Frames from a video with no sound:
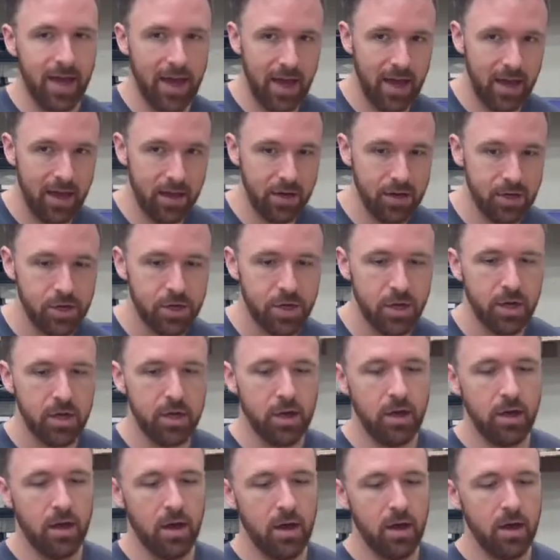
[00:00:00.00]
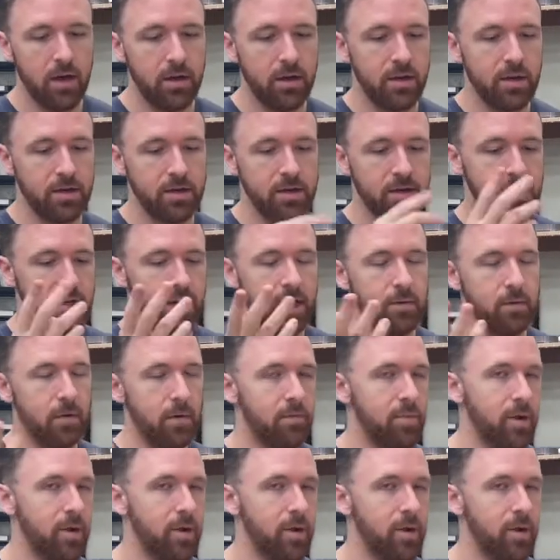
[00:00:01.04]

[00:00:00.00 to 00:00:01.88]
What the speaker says: edge, it doesn't stain well.